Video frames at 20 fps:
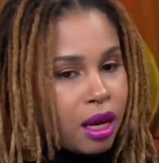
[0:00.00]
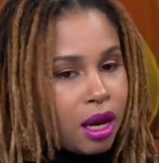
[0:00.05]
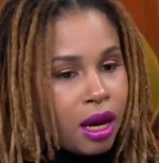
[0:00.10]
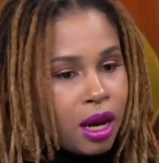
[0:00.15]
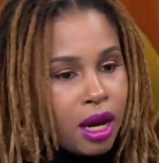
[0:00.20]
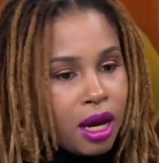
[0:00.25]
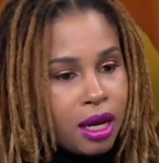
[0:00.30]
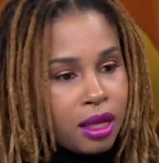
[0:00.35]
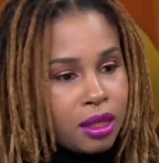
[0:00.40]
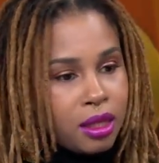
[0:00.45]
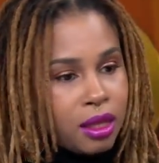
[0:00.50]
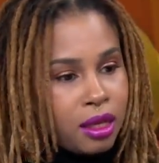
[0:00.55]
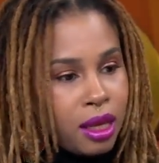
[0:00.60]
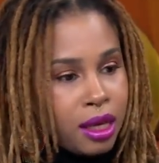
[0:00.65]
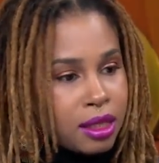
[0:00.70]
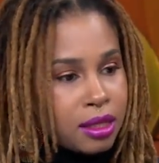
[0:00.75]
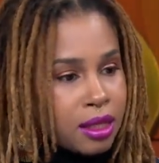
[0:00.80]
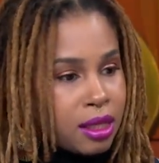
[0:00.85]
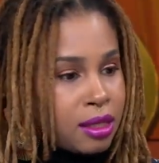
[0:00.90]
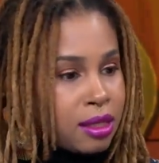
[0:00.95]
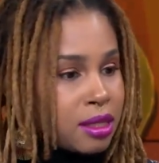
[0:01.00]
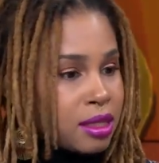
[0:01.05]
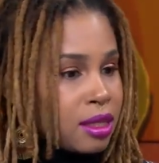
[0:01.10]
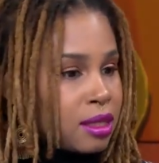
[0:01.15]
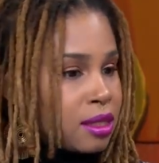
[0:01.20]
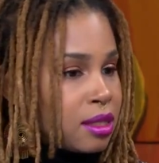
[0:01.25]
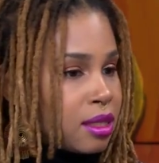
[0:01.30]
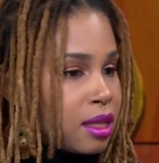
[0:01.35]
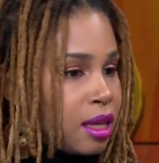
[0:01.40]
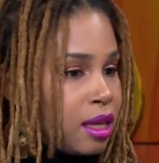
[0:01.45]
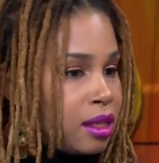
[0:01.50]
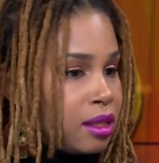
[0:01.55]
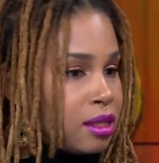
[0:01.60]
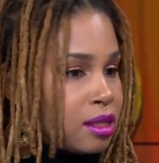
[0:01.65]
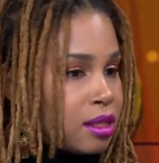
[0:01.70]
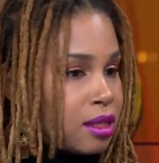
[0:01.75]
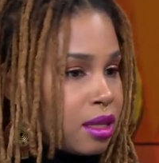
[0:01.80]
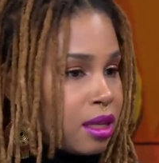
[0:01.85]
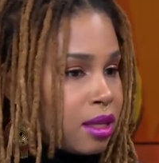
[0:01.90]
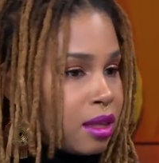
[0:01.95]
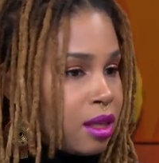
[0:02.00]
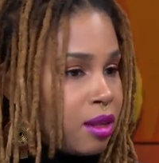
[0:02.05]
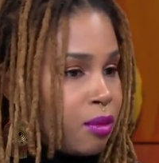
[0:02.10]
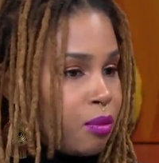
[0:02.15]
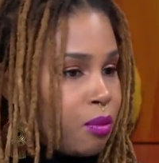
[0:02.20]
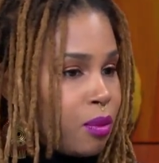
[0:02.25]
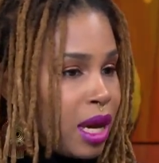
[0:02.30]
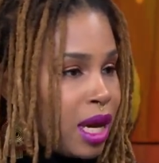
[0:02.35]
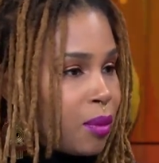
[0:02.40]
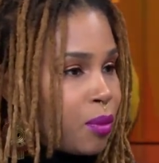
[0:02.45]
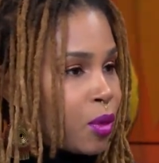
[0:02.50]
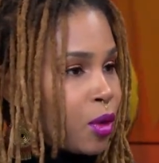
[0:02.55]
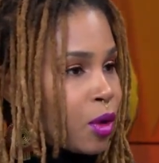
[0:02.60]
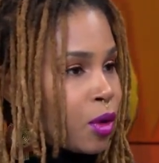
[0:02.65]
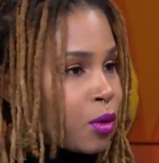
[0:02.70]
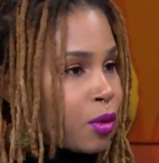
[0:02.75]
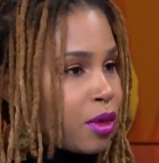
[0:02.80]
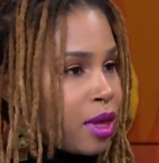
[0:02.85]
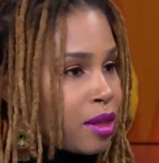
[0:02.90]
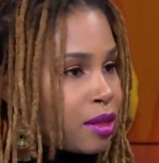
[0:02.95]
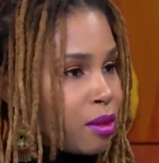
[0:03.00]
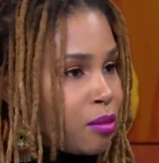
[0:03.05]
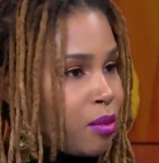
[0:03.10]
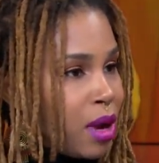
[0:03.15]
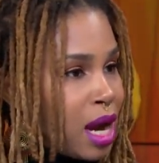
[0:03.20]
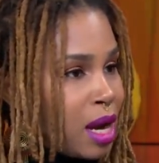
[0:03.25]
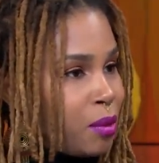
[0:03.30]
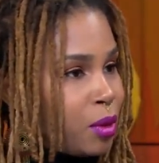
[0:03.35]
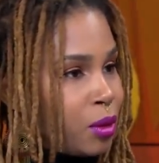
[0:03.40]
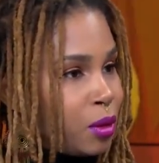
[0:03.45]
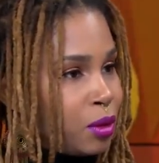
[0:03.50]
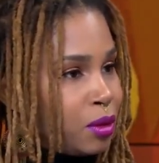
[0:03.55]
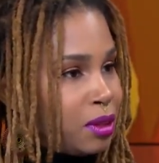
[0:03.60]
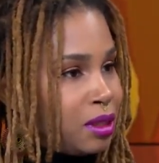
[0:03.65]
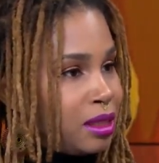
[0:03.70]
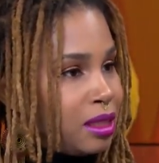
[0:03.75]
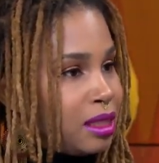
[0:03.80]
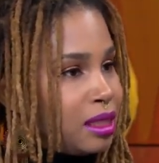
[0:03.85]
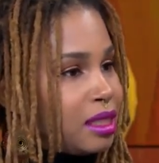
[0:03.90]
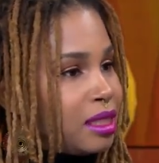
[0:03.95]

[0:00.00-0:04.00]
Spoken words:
In the next instance, it's the paper that the Bible